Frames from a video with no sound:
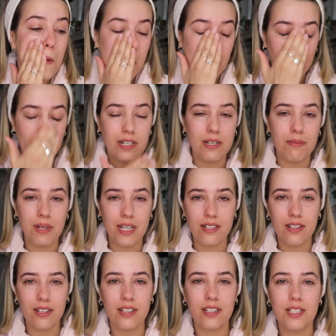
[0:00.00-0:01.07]
Oh, I didn't
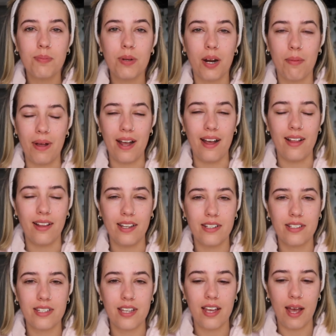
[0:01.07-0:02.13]
mean to put on my
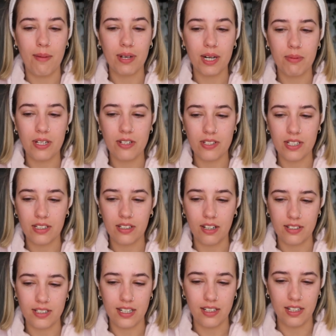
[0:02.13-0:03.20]
eyelids. I'm going to be using
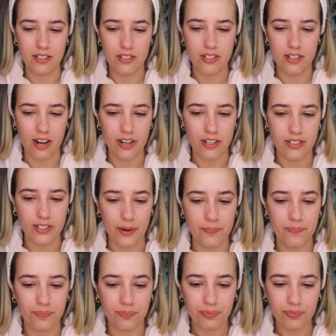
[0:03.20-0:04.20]
Glossier Lid Star, so